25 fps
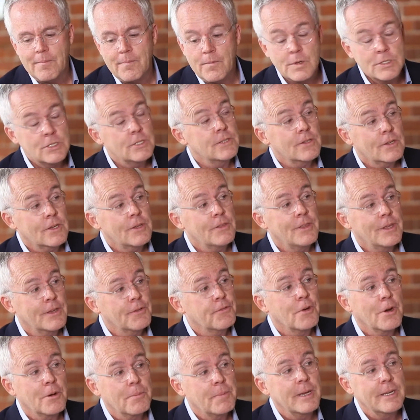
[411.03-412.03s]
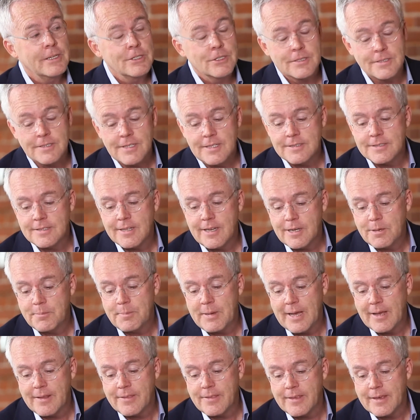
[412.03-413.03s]
which is a good thing for our patients. That's not a
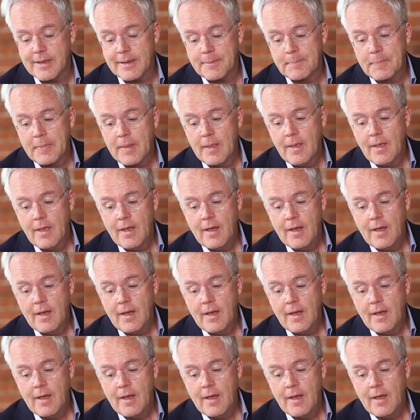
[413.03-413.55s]
bad thing.